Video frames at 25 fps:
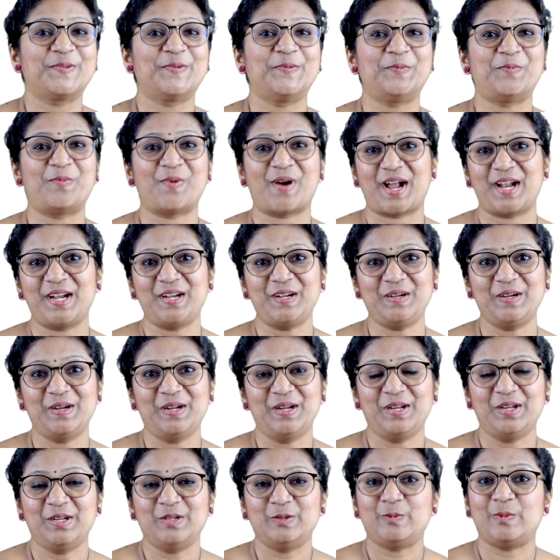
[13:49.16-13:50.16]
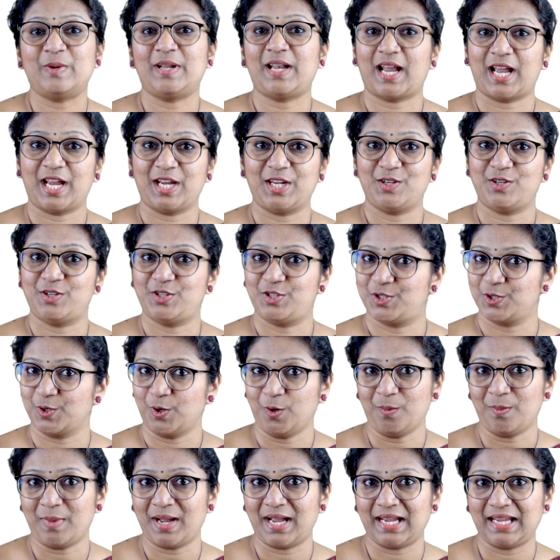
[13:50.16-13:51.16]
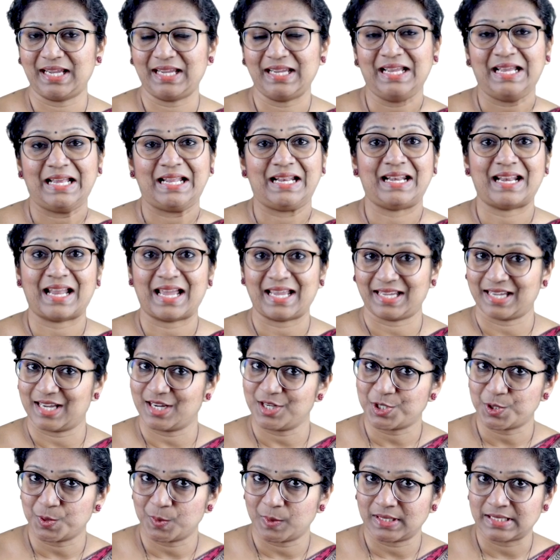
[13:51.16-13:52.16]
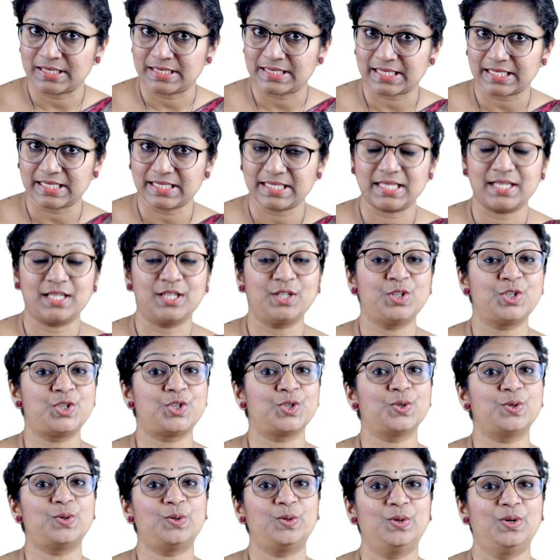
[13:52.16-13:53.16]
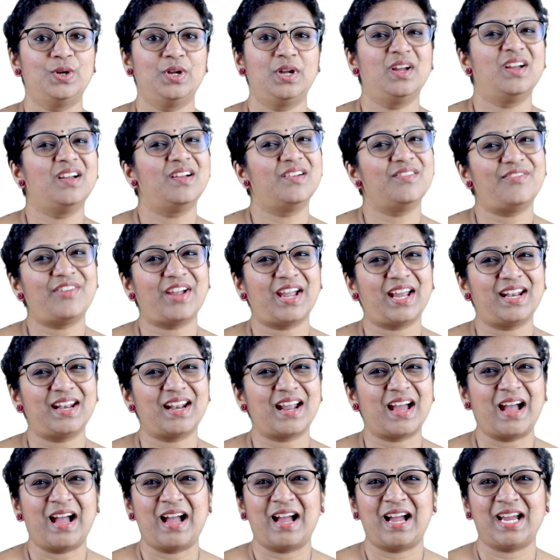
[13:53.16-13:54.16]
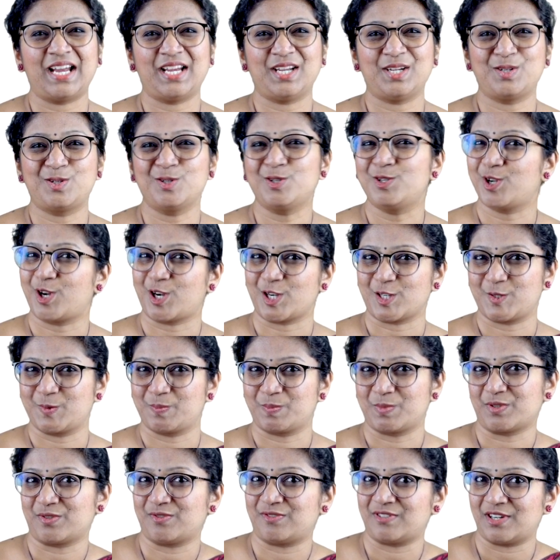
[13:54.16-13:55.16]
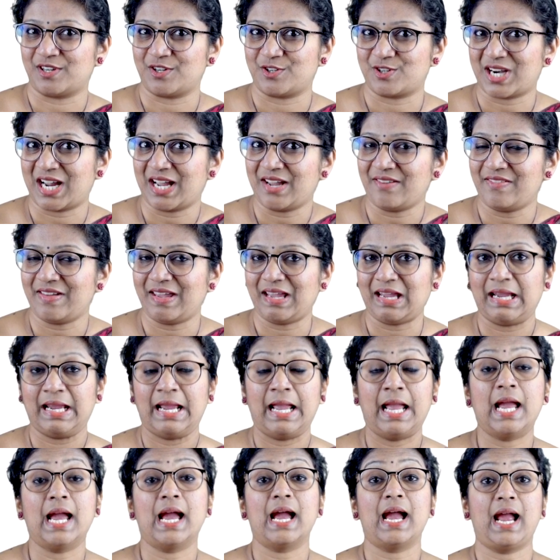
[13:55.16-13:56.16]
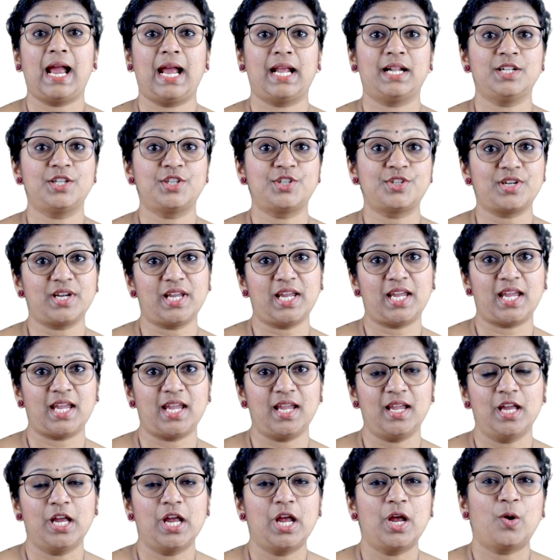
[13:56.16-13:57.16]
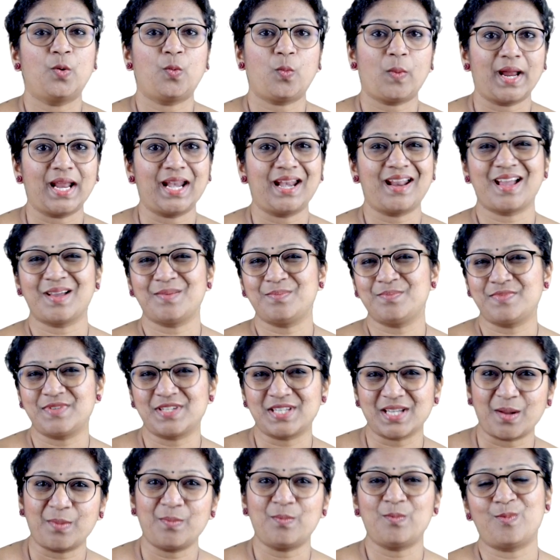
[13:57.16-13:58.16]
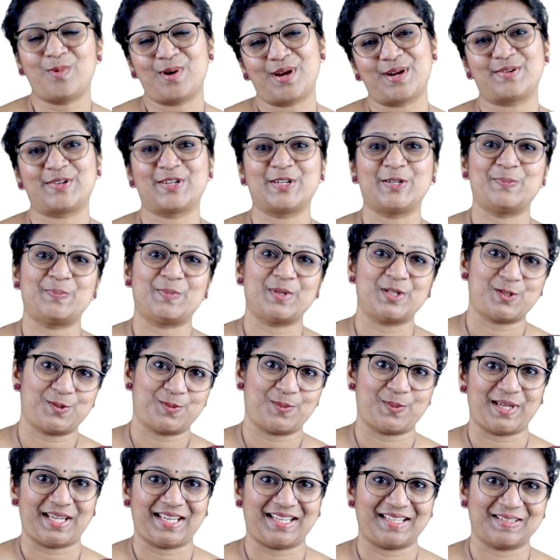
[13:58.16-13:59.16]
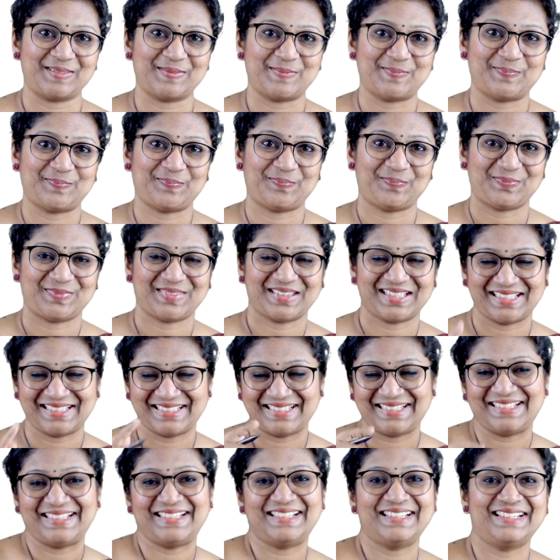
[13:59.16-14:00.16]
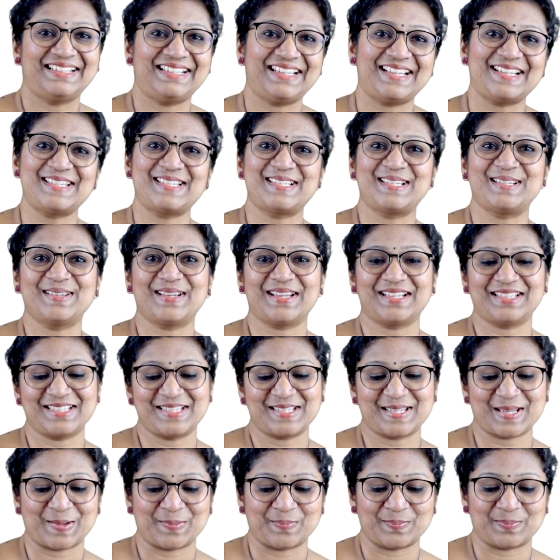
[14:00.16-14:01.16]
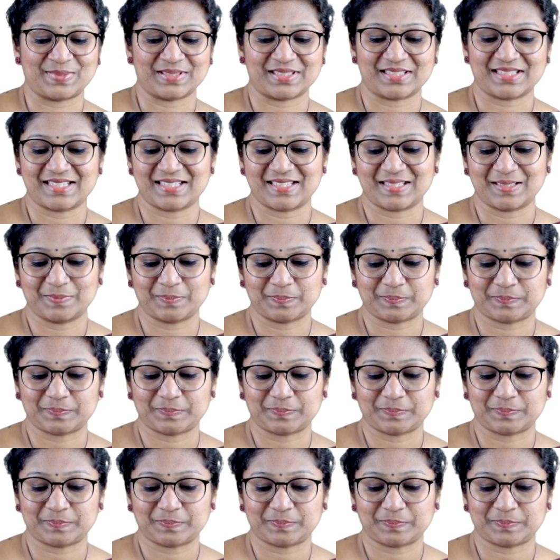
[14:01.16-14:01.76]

1, when I show my liking towards it. 2, when I do not prefer driving. And 3, when I'm somewhere in between. Let's look at the samples.